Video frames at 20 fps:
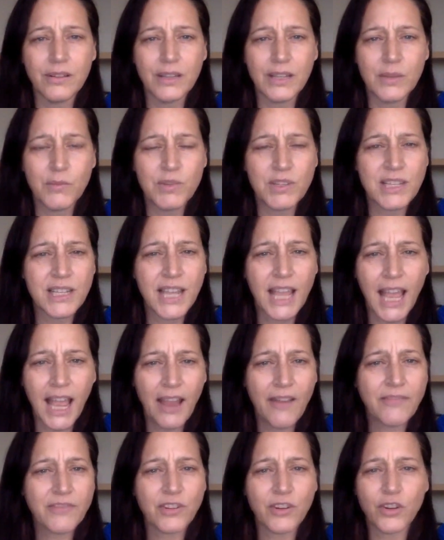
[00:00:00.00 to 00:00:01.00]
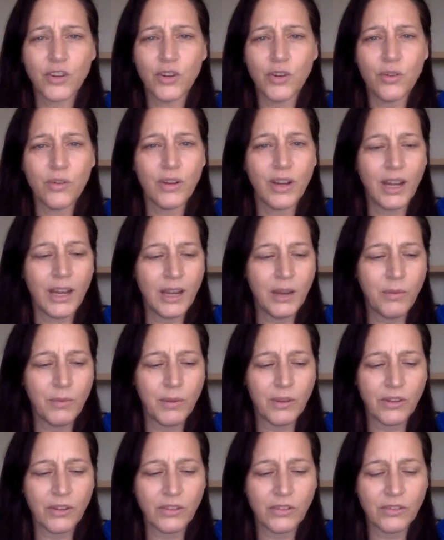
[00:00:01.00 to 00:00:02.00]
it was in the afternoon and it
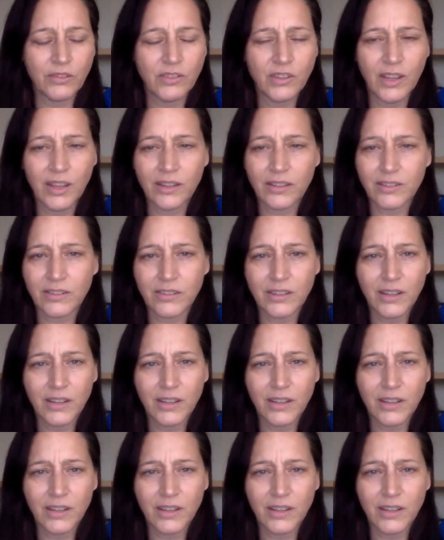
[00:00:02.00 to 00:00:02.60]
was just